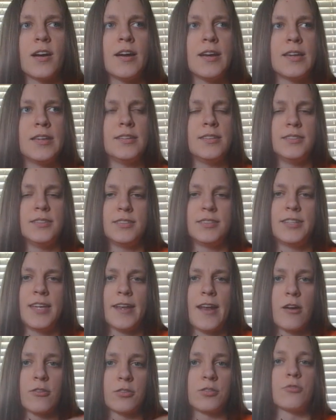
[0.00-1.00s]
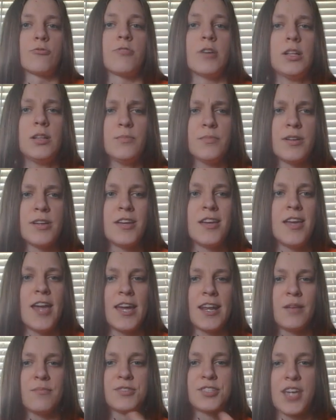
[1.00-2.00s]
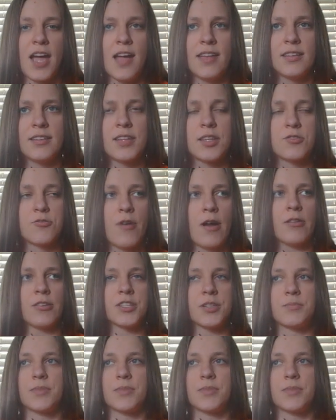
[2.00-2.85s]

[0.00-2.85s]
I get out on the realm, and I'm scanning the surroundings.